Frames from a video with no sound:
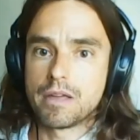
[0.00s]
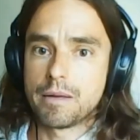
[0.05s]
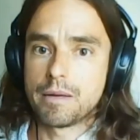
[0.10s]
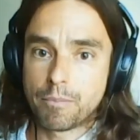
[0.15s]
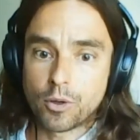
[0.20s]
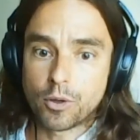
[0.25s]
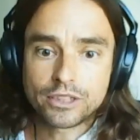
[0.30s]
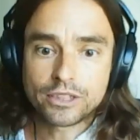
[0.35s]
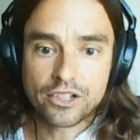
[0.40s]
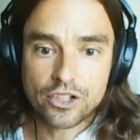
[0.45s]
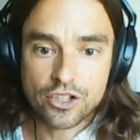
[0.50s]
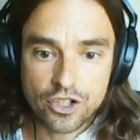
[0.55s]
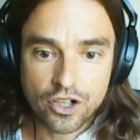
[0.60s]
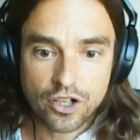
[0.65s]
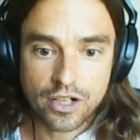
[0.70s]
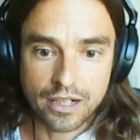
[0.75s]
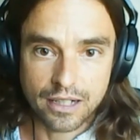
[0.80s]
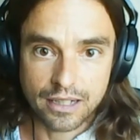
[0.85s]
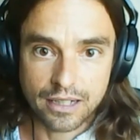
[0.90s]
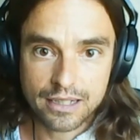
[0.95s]
important
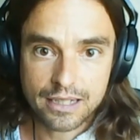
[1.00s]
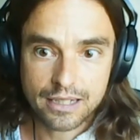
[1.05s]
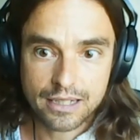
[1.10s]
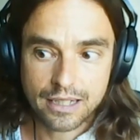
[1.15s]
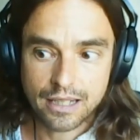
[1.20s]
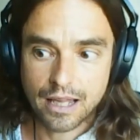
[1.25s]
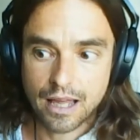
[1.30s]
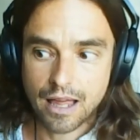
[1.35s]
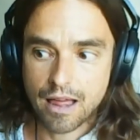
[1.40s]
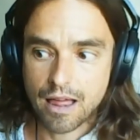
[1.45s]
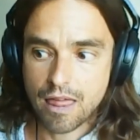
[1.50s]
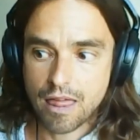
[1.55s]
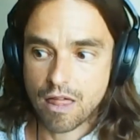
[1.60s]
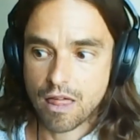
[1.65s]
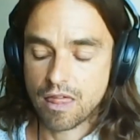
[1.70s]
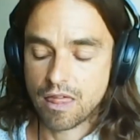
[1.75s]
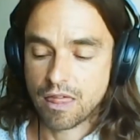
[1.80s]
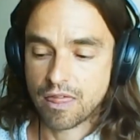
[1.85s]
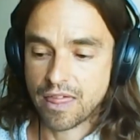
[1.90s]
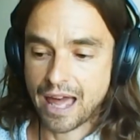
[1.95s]
journals
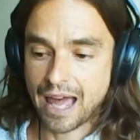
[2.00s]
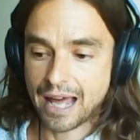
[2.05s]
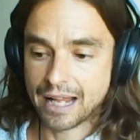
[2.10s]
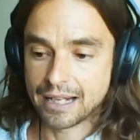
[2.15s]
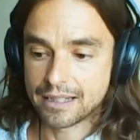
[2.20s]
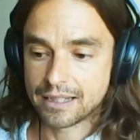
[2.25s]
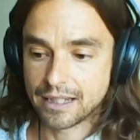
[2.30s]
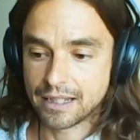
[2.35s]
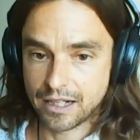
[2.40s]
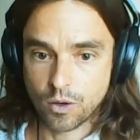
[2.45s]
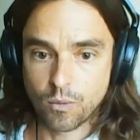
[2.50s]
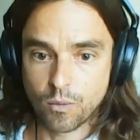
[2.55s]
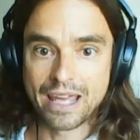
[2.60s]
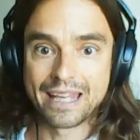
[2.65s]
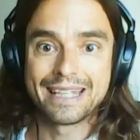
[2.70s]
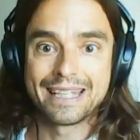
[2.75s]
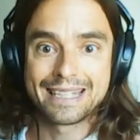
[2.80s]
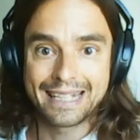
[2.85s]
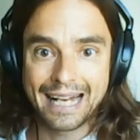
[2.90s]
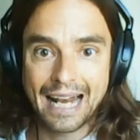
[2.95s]
that, in a
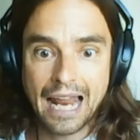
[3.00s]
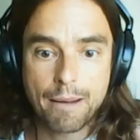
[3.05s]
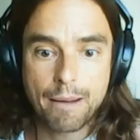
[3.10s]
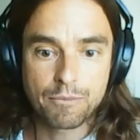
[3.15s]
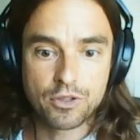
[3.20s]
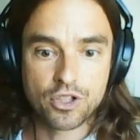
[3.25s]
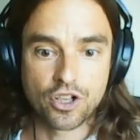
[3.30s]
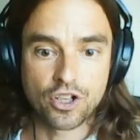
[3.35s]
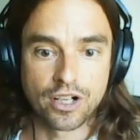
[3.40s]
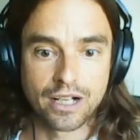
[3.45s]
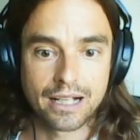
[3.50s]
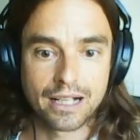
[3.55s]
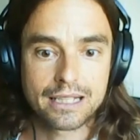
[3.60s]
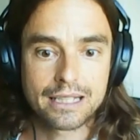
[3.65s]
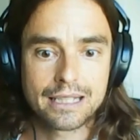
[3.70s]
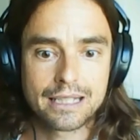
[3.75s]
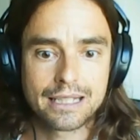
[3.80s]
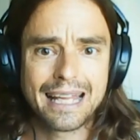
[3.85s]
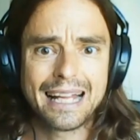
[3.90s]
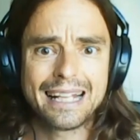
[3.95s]
way, these glam
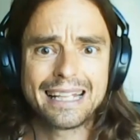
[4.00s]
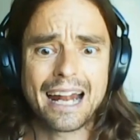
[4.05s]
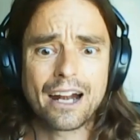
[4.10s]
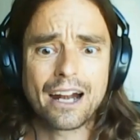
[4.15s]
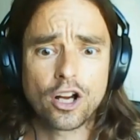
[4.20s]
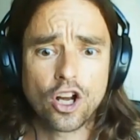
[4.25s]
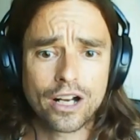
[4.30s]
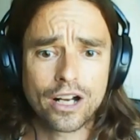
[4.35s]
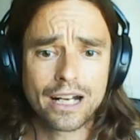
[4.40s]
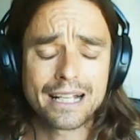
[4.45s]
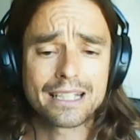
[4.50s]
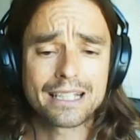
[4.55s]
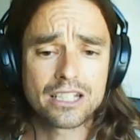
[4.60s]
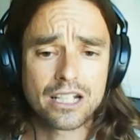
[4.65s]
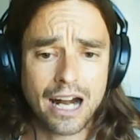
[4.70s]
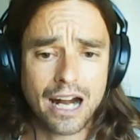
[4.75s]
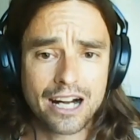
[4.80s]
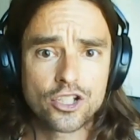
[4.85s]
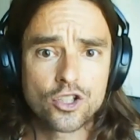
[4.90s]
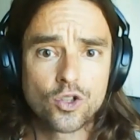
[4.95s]
journals, that are going to
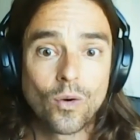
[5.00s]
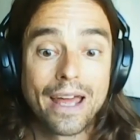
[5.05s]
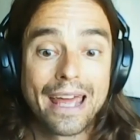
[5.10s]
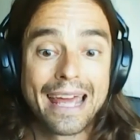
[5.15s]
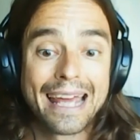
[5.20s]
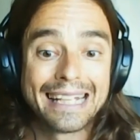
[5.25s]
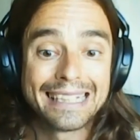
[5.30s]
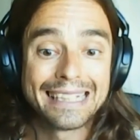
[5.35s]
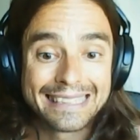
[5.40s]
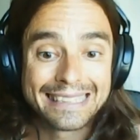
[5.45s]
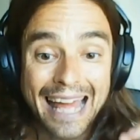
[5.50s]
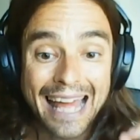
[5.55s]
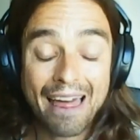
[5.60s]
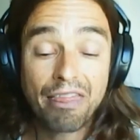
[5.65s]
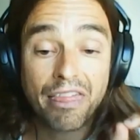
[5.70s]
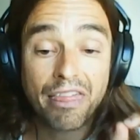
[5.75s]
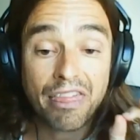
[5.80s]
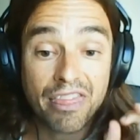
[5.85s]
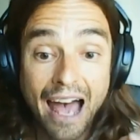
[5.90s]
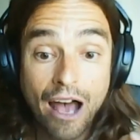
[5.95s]
charge you
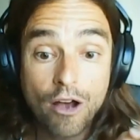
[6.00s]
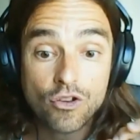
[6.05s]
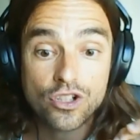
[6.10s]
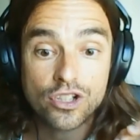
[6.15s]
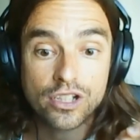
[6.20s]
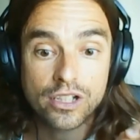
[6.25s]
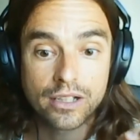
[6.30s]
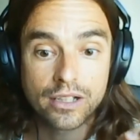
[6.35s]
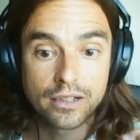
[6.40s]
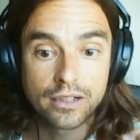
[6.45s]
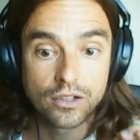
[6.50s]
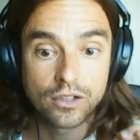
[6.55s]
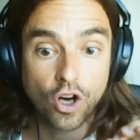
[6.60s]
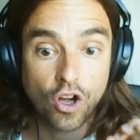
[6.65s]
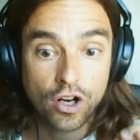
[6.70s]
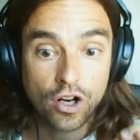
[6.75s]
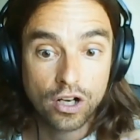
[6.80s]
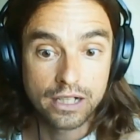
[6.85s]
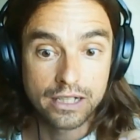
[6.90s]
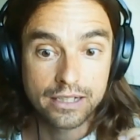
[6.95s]
$10,000.
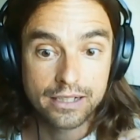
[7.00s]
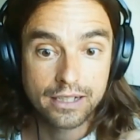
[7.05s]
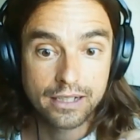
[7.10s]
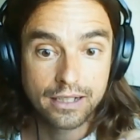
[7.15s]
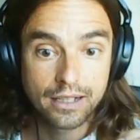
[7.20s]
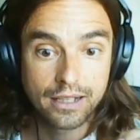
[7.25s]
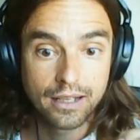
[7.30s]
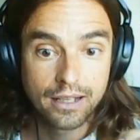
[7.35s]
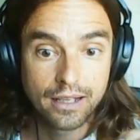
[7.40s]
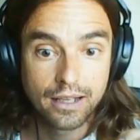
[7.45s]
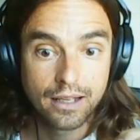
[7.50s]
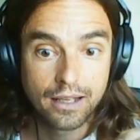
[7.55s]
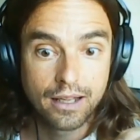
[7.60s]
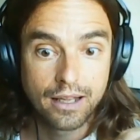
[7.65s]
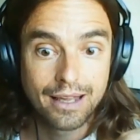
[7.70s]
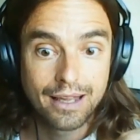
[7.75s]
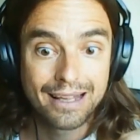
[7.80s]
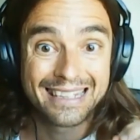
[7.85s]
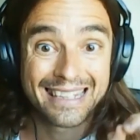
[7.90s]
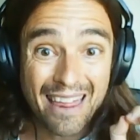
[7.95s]

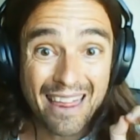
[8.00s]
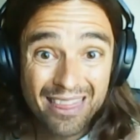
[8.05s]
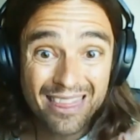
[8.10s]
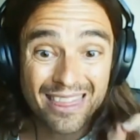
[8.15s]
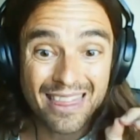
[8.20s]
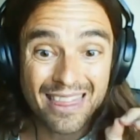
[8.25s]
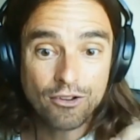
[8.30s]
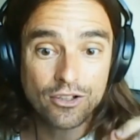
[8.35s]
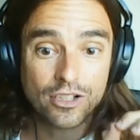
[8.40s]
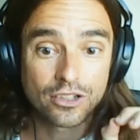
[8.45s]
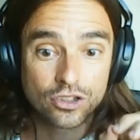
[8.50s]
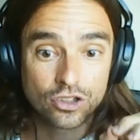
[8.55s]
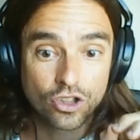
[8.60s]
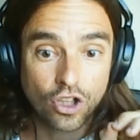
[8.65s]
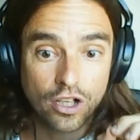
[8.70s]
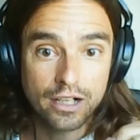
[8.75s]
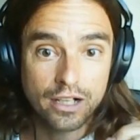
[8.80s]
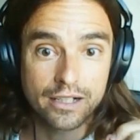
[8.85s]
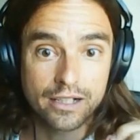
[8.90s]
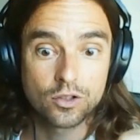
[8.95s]

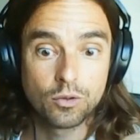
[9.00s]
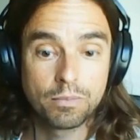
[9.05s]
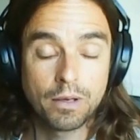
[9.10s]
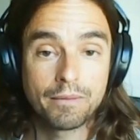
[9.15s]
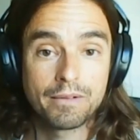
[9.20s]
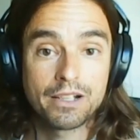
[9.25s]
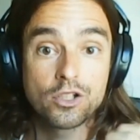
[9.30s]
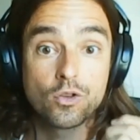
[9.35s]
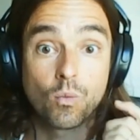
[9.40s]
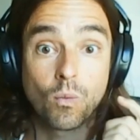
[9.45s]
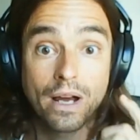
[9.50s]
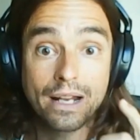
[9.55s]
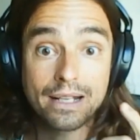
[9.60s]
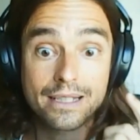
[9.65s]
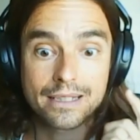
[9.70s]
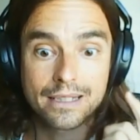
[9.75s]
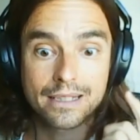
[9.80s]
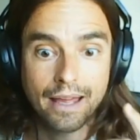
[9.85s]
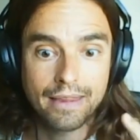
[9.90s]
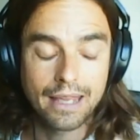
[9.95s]
$10,000 to publish
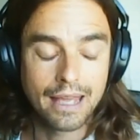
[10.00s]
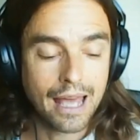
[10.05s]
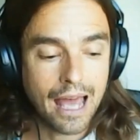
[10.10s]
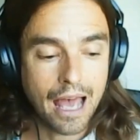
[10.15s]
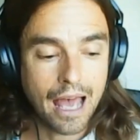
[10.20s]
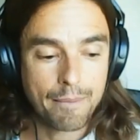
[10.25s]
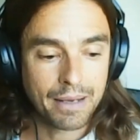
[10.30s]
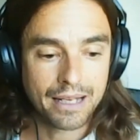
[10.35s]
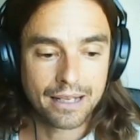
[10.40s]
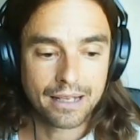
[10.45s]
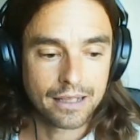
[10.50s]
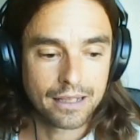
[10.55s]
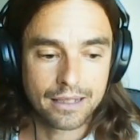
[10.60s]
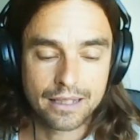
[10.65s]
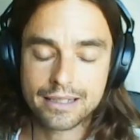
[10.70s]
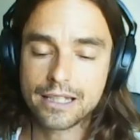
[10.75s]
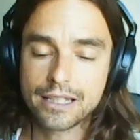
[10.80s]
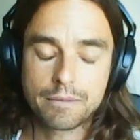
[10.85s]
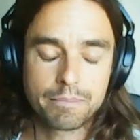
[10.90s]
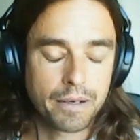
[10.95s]
one study. I mean,
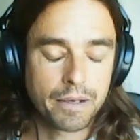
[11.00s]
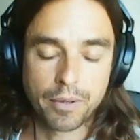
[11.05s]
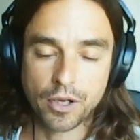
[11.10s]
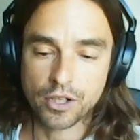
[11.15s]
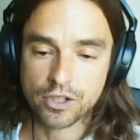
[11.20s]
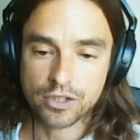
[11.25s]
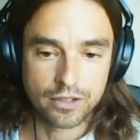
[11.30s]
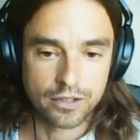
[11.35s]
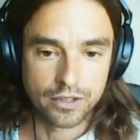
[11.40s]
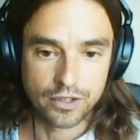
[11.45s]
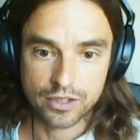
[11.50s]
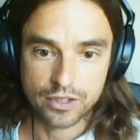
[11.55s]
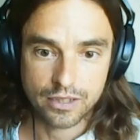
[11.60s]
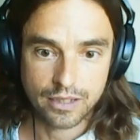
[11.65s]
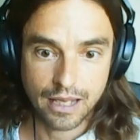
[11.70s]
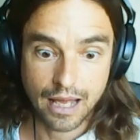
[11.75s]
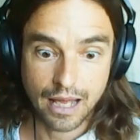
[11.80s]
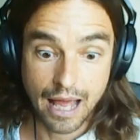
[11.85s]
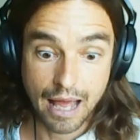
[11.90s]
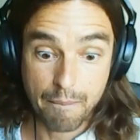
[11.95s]
this is
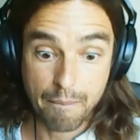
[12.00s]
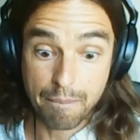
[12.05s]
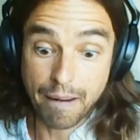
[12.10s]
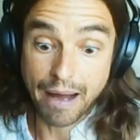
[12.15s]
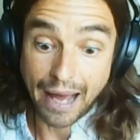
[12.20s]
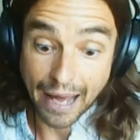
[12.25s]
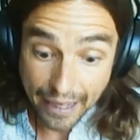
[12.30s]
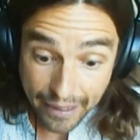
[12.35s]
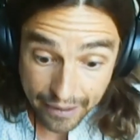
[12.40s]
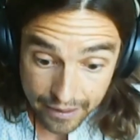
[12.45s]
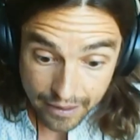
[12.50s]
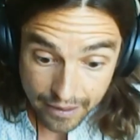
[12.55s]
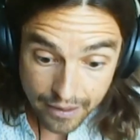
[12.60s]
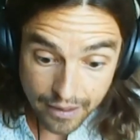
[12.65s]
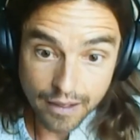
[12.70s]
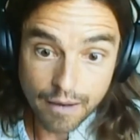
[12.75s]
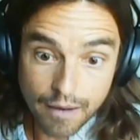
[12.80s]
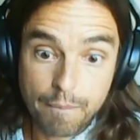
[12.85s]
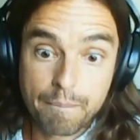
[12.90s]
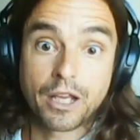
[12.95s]
preposterous. But
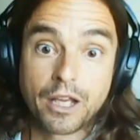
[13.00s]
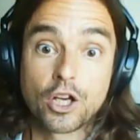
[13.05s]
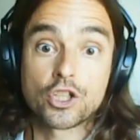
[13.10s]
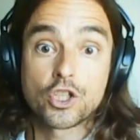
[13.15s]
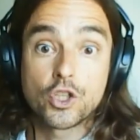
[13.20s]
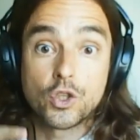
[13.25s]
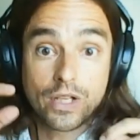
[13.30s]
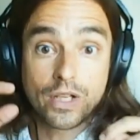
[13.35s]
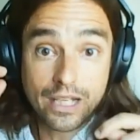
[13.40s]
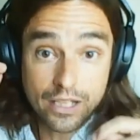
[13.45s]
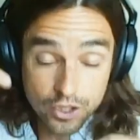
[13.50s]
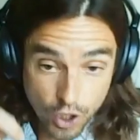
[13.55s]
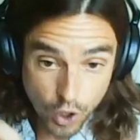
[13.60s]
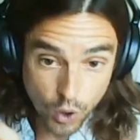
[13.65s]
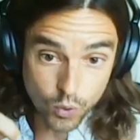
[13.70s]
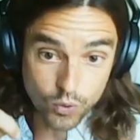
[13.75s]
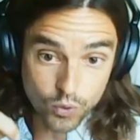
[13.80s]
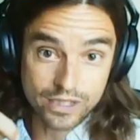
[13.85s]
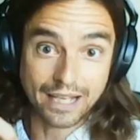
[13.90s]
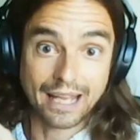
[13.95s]
because you need
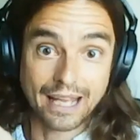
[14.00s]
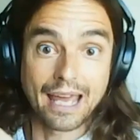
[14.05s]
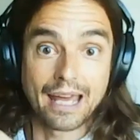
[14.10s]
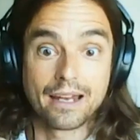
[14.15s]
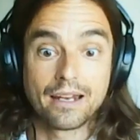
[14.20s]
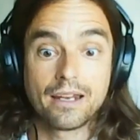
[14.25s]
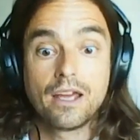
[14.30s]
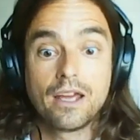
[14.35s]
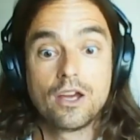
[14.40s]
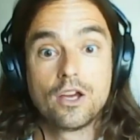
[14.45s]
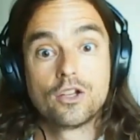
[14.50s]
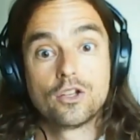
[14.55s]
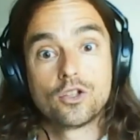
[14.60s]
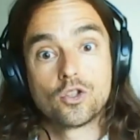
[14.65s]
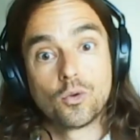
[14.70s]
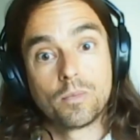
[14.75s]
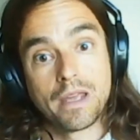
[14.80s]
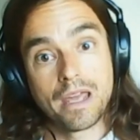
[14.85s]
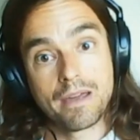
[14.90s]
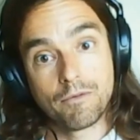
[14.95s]
those, again,
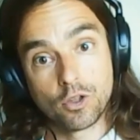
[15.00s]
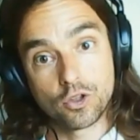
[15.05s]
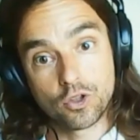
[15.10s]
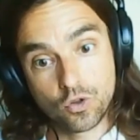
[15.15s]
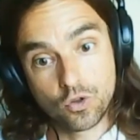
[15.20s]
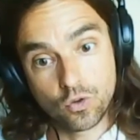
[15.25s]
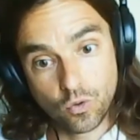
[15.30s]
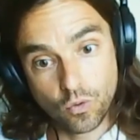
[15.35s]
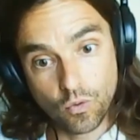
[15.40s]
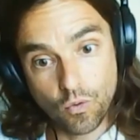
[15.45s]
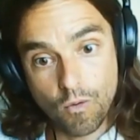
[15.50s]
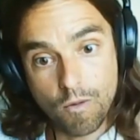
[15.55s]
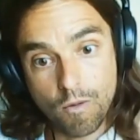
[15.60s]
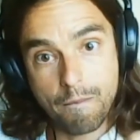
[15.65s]
to be able to